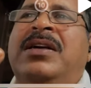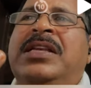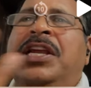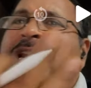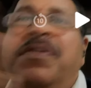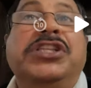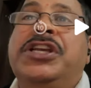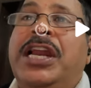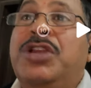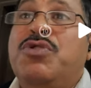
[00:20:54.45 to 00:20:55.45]

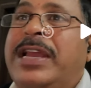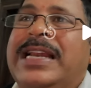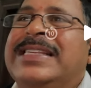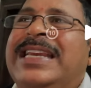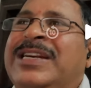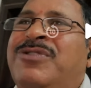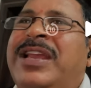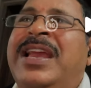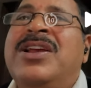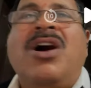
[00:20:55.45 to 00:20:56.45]
Individually, you can select.
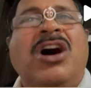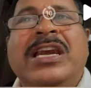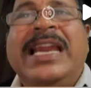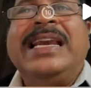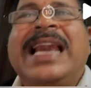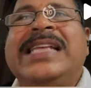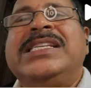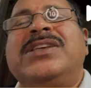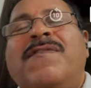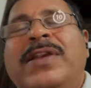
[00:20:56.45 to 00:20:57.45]
Okay, online classes,
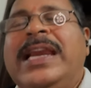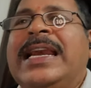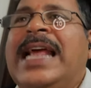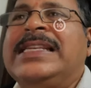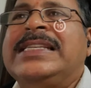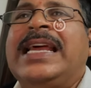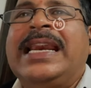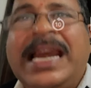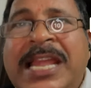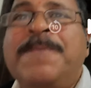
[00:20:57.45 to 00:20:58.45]
offline classes are running.